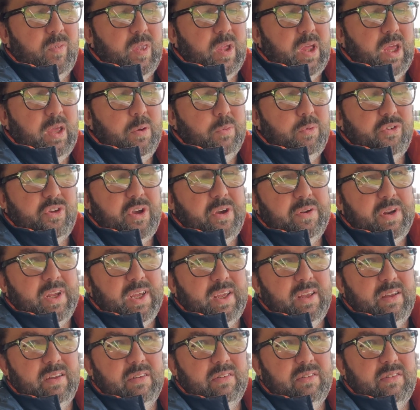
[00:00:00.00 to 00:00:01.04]
It was
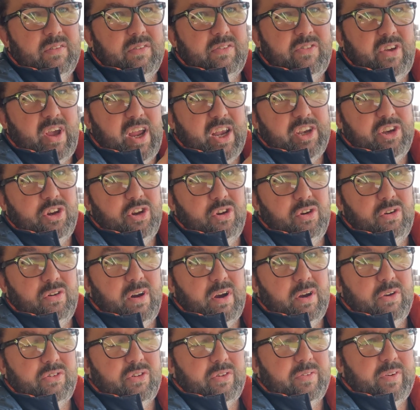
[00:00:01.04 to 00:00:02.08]
only
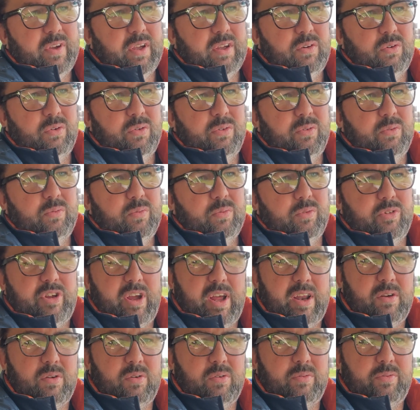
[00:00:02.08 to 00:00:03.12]
€10, I think, or
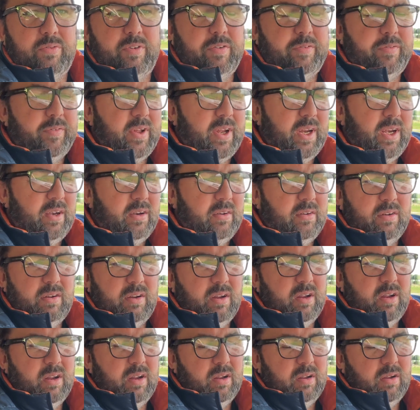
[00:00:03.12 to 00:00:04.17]
10 or 15.
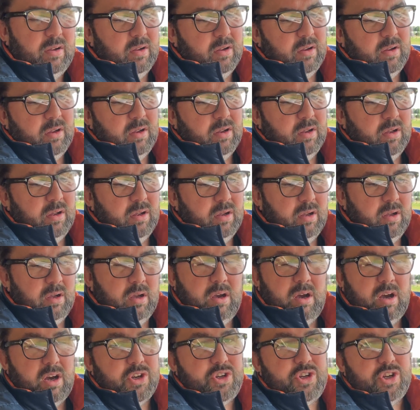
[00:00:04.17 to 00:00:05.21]

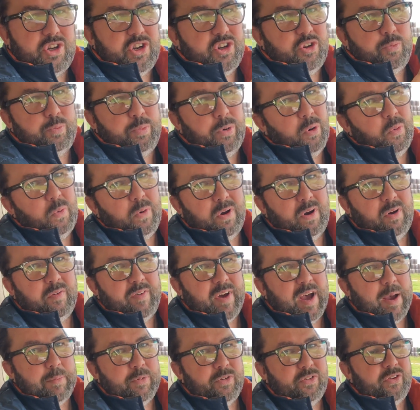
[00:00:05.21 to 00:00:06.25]
I should have just bought one off
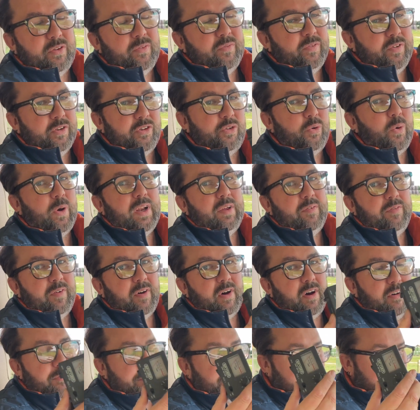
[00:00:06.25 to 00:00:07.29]
Amazon for
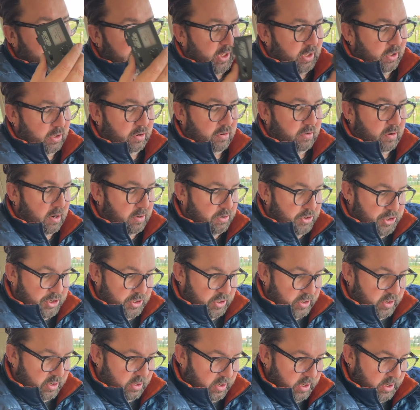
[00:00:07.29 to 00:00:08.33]
25 bloody euros,
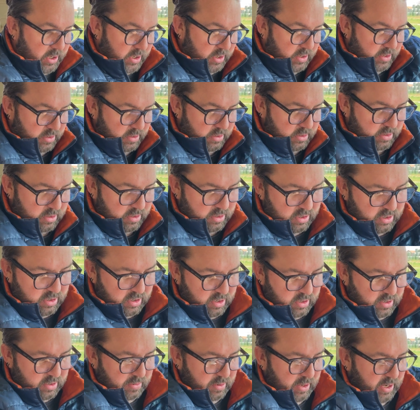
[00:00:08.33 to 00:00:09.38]
shouldn't I?
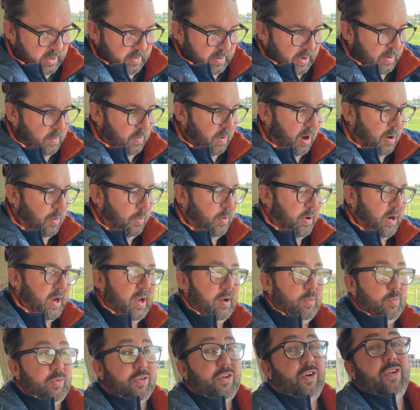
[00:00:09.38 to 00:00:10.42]
Anyway, while we're here
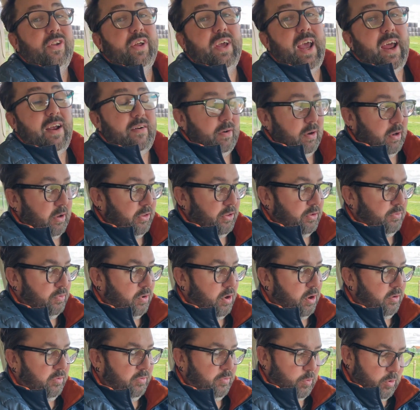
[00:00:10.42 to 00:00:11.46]
and we've got the aerial on the
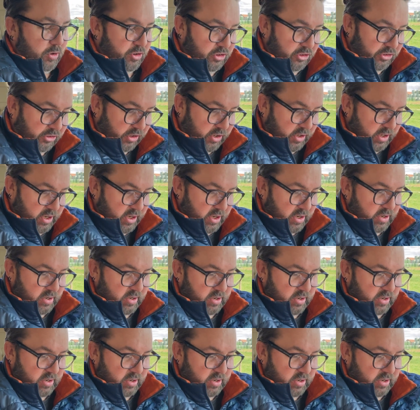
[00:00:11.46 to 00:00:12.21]
roof, we're just gonna